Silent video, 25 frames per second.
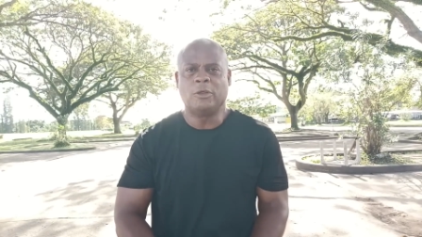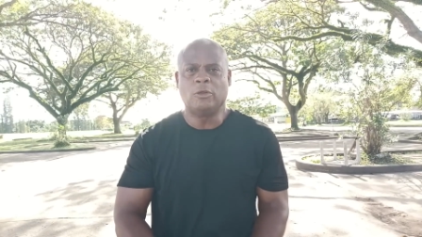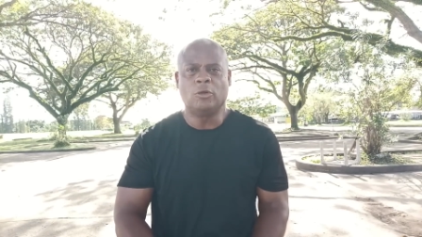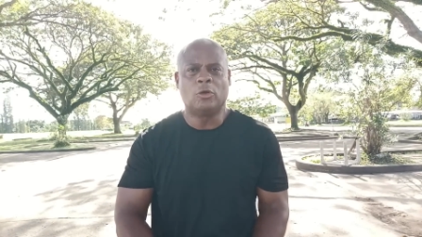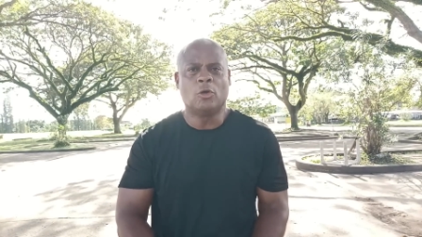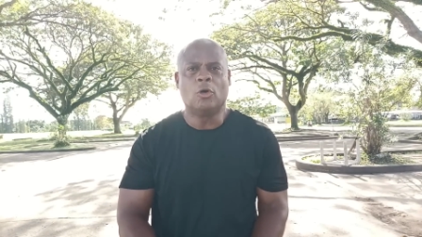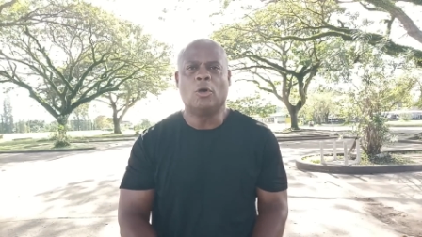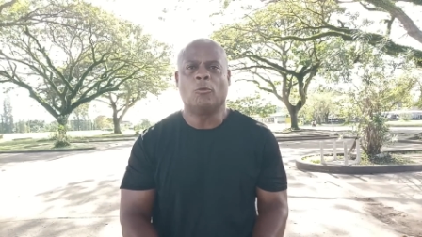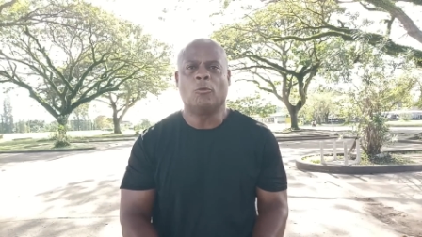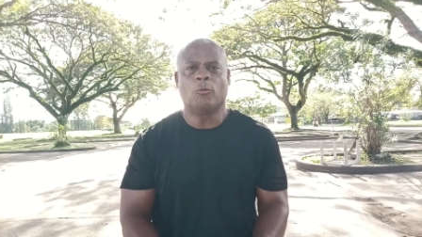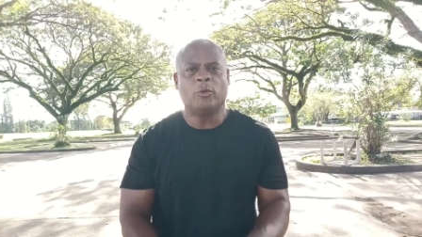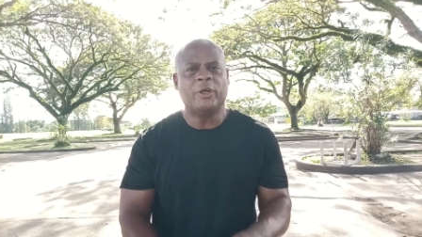
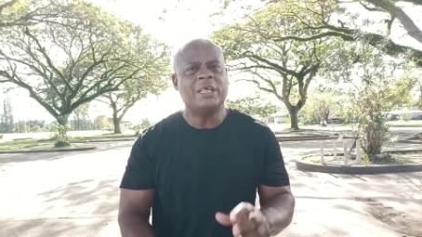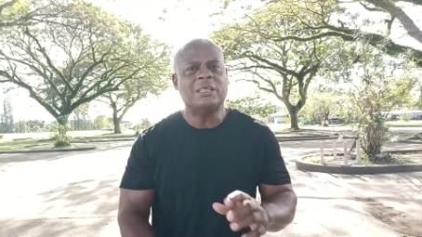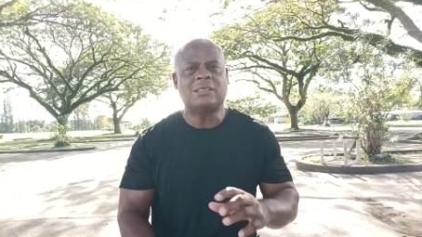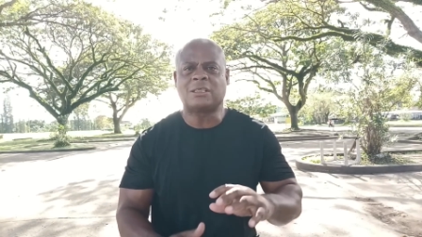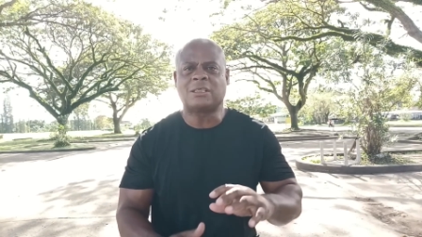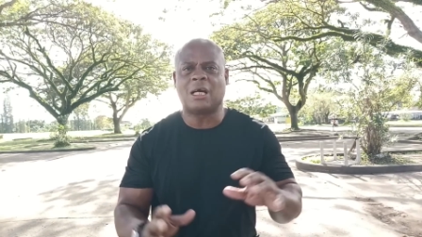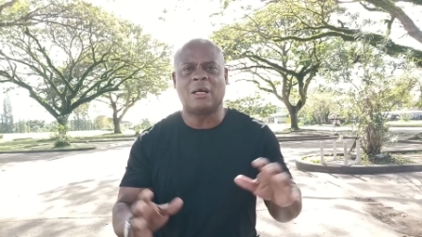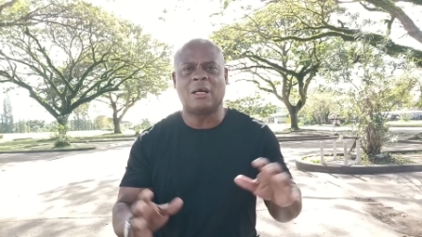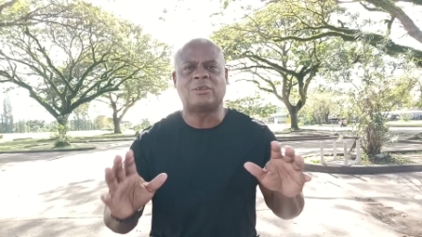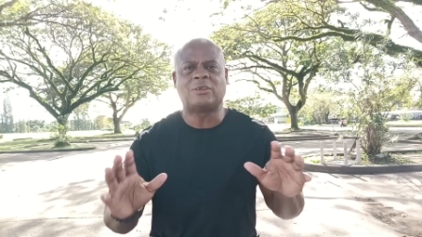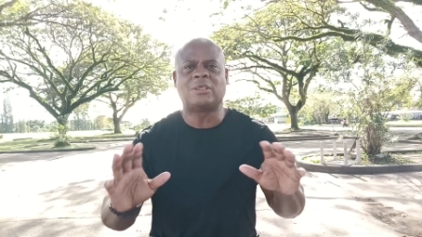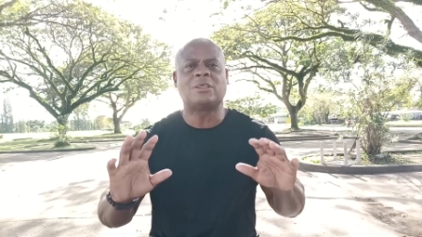you're going.
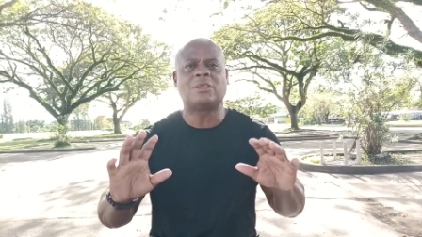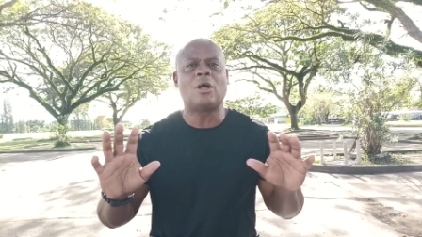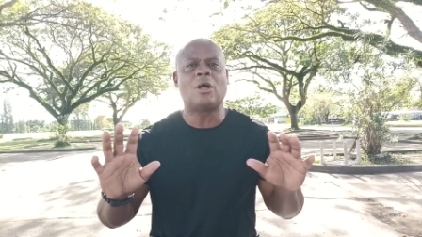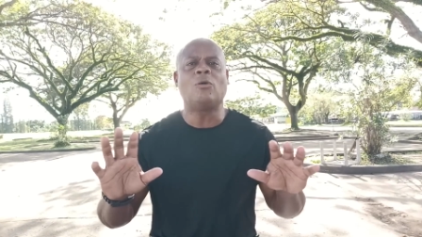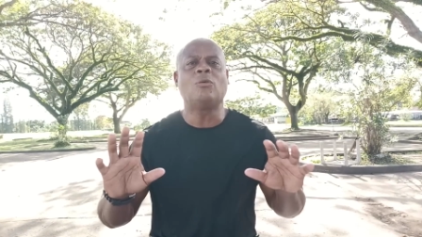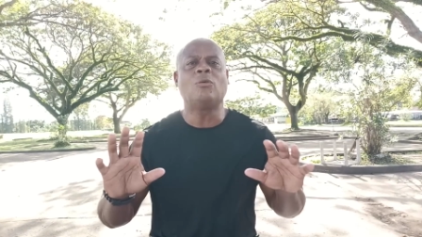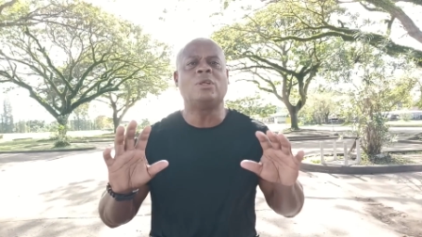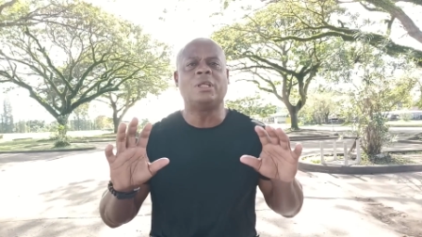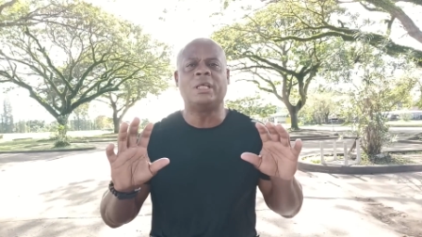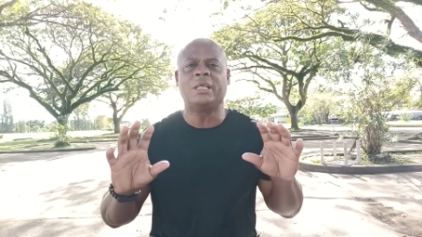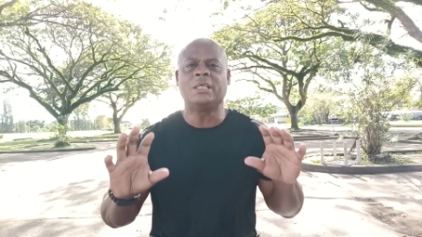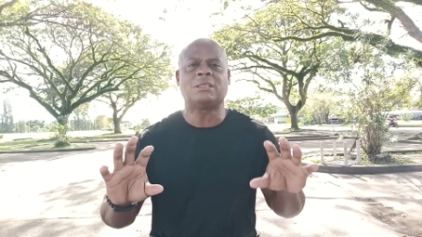Research it.
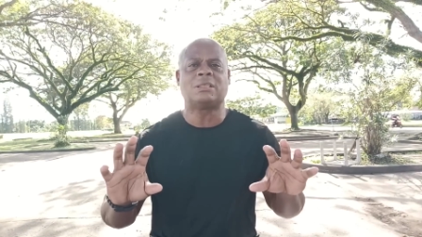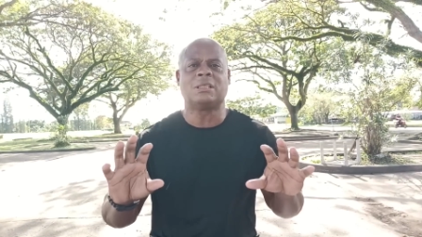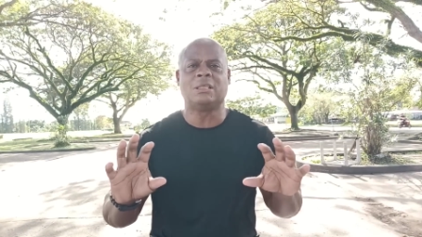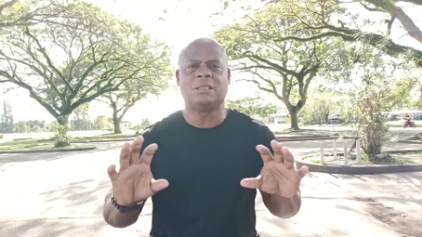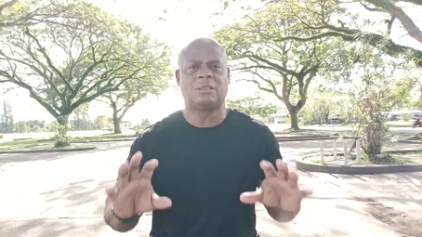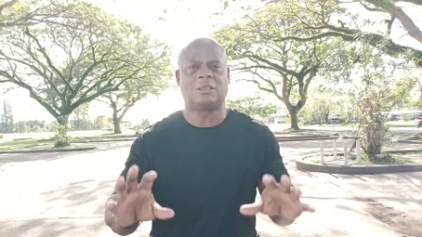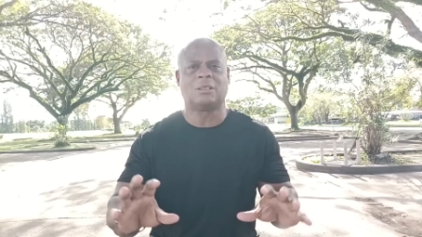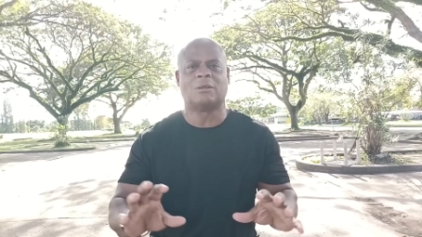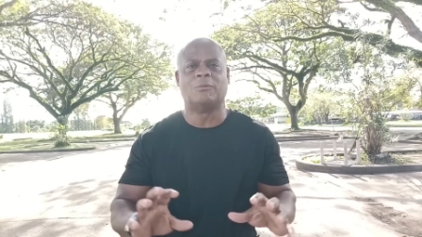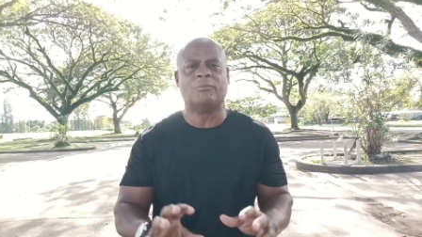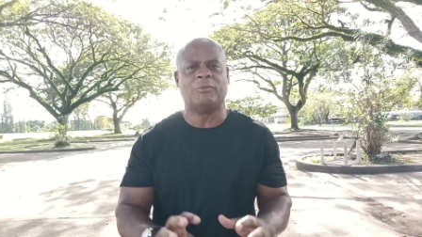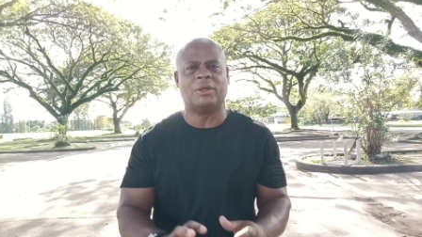Don't
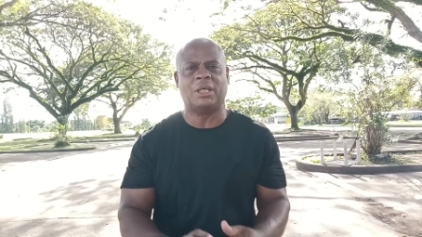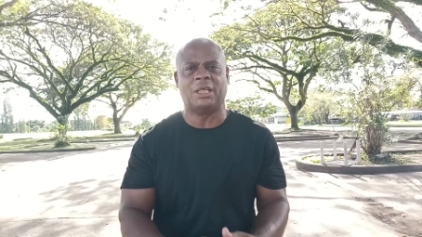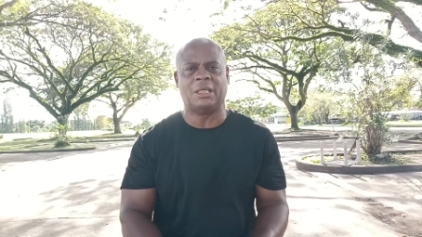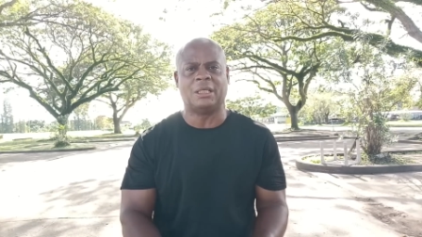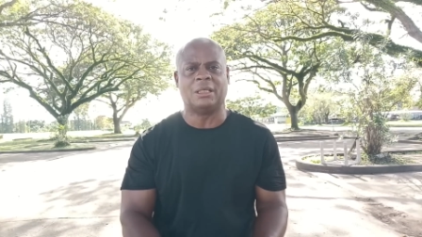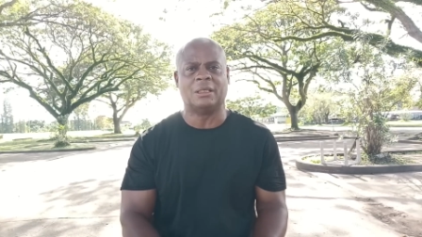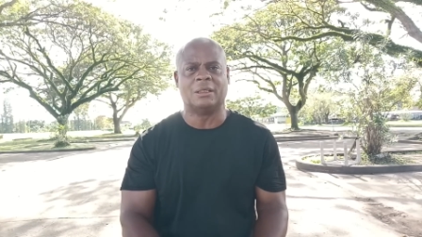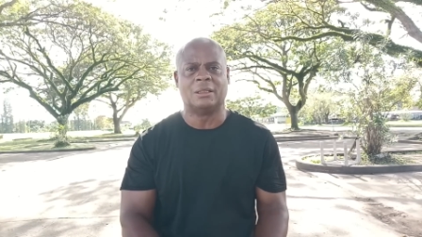listen to me.